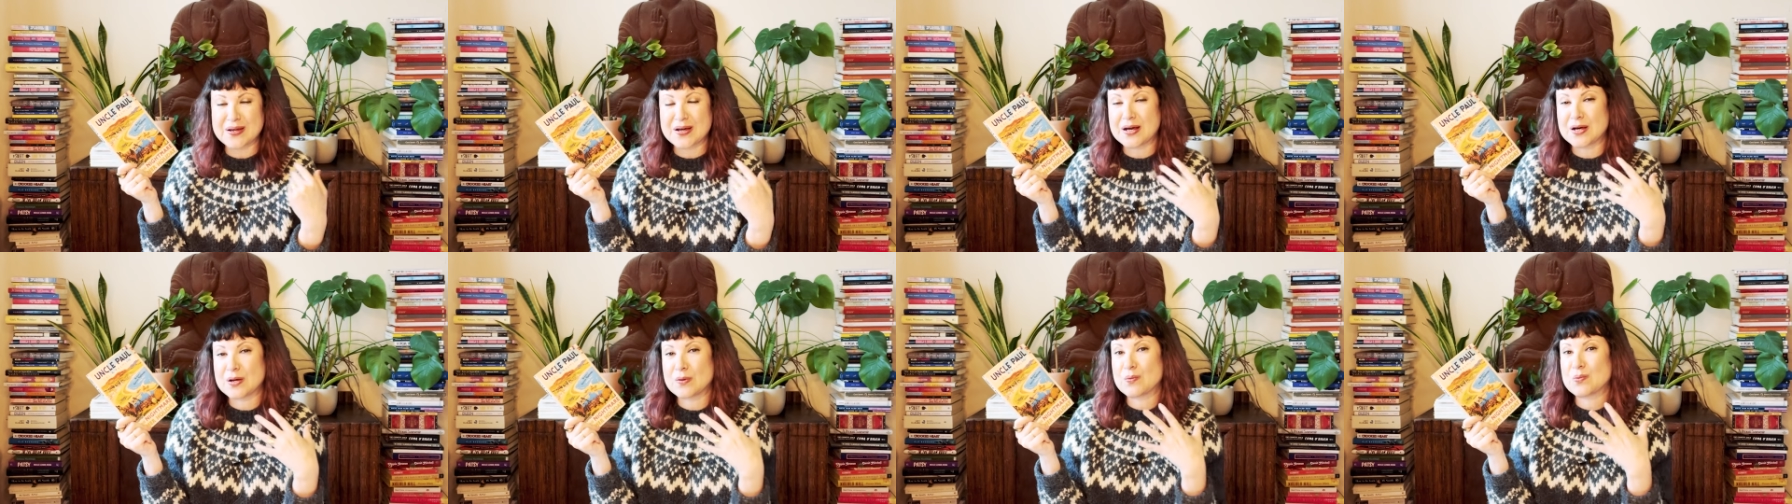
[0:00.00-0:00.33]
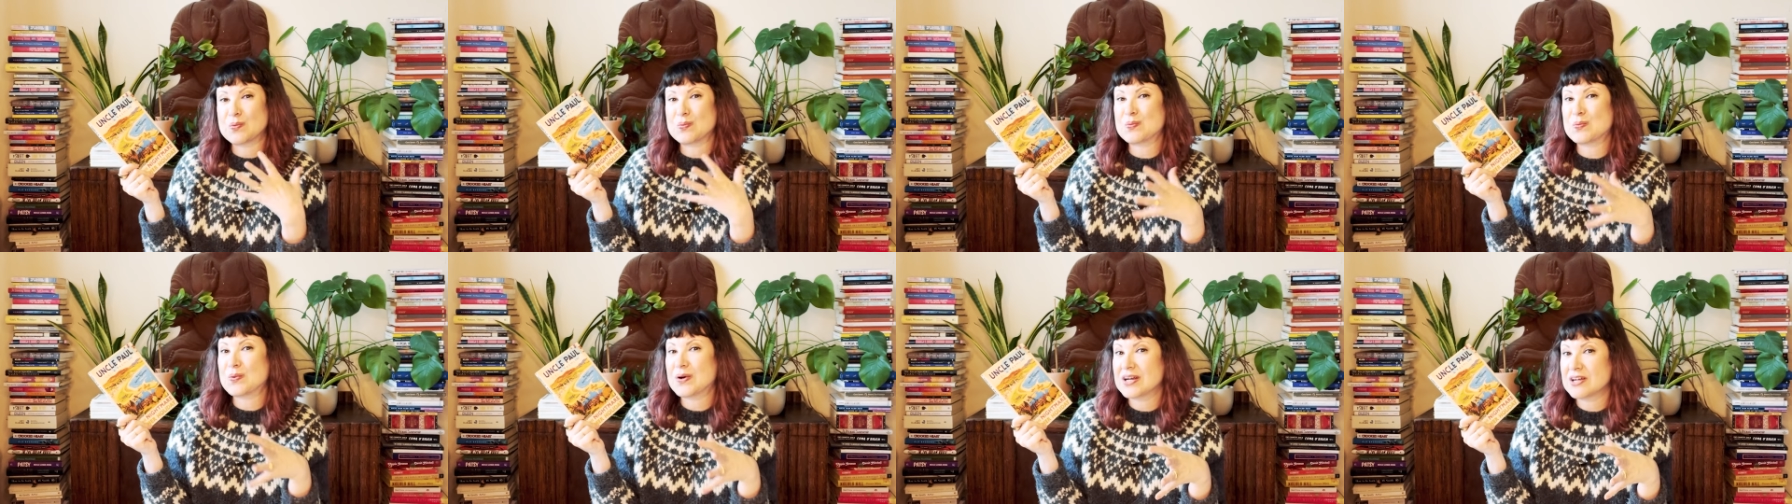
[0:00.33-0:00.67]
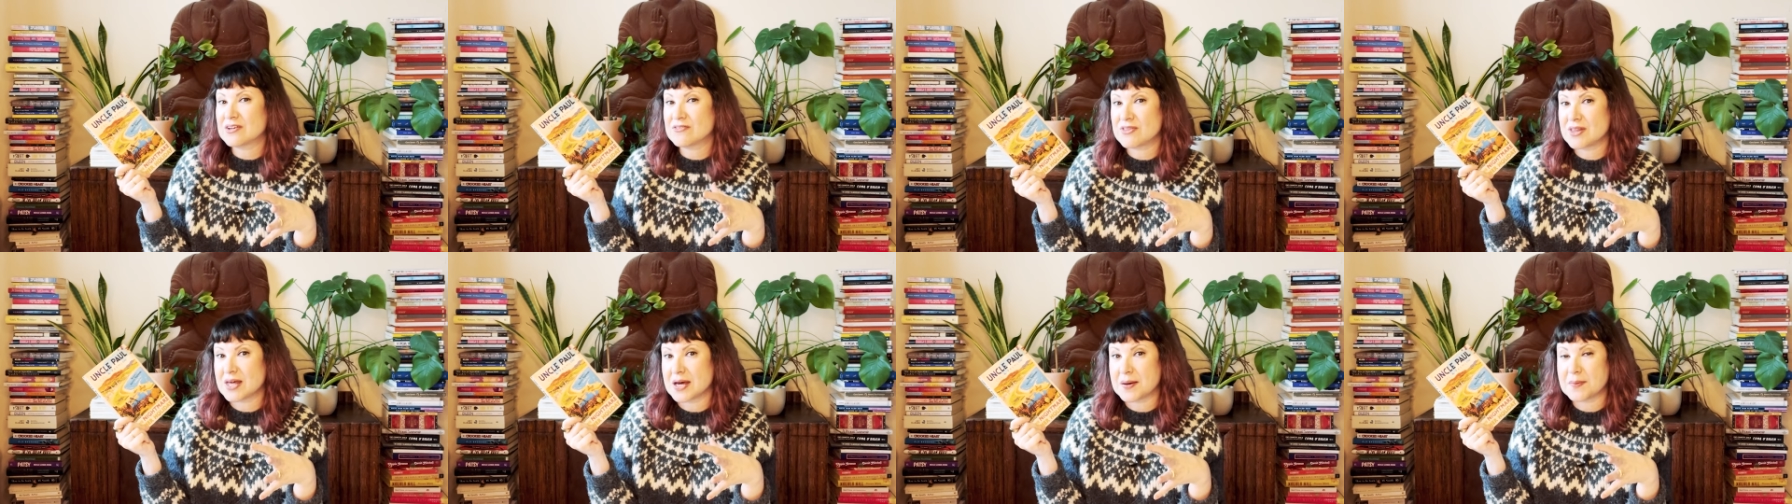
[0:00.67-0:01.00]
Uh, one
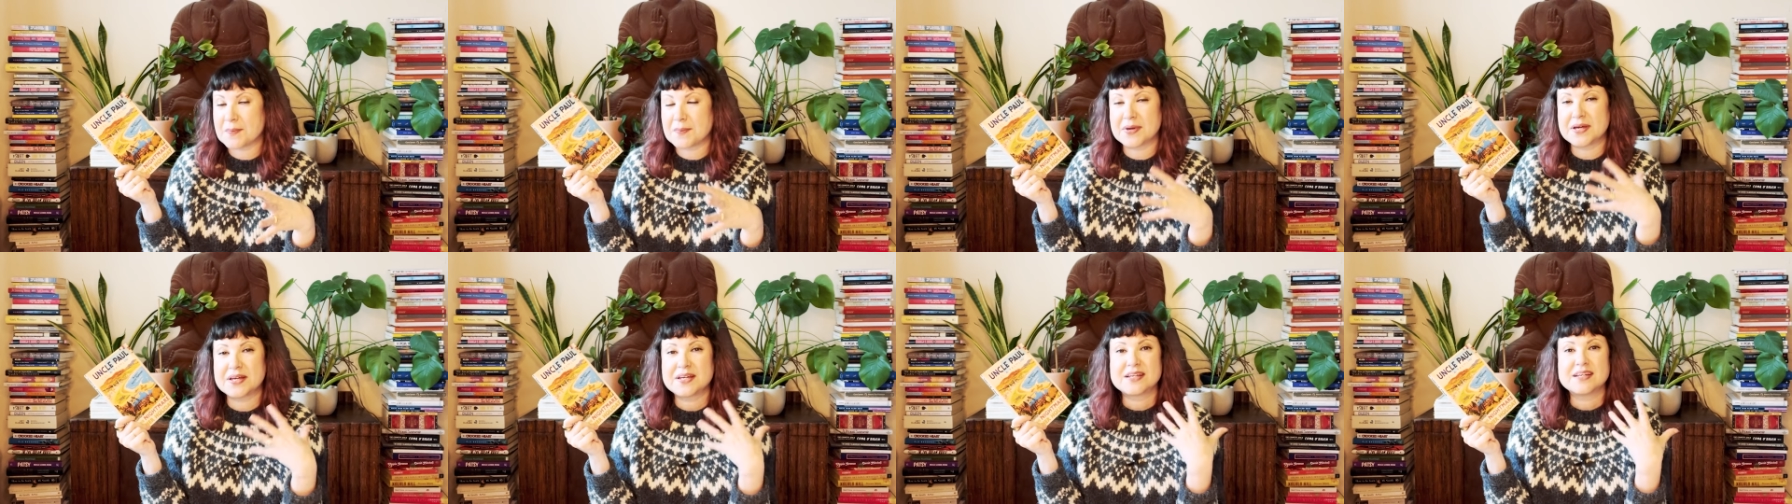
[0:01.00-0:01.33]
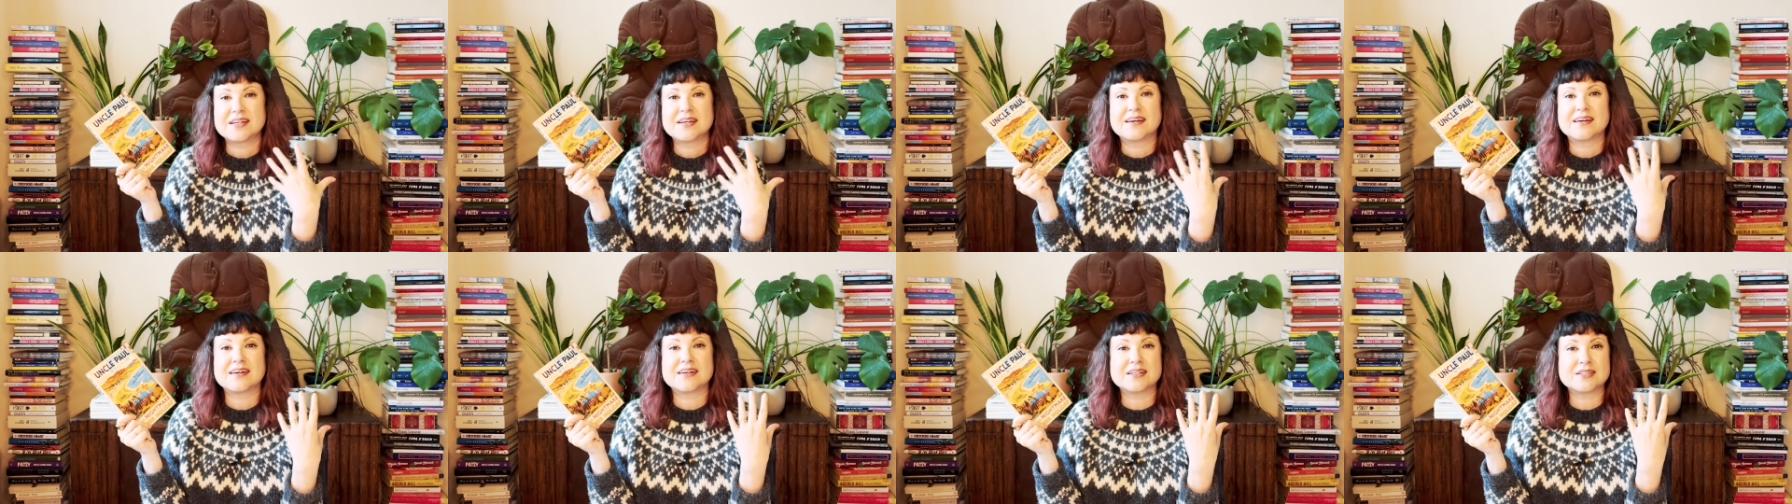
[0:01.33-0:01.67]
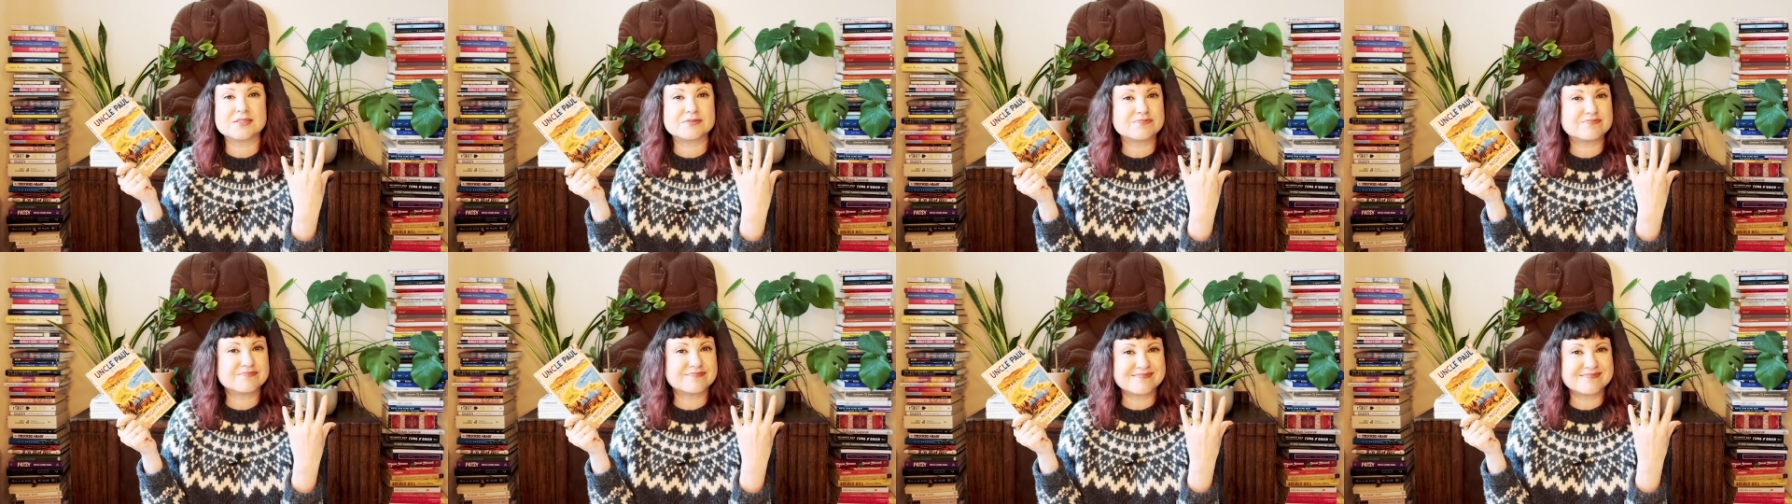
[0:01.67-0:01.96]
of them uh,